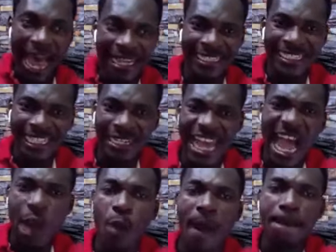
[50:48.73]
until
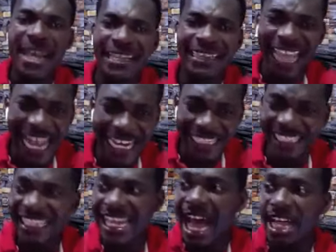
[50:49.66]
our
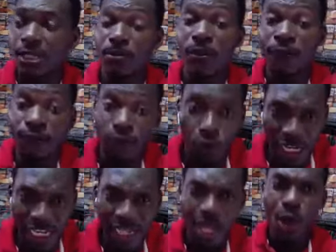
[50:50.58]
mentality has been
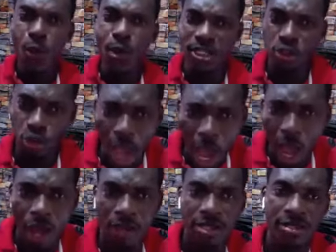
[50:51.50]
fully
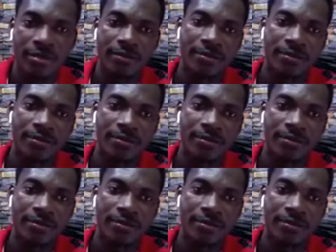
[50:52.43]
restored.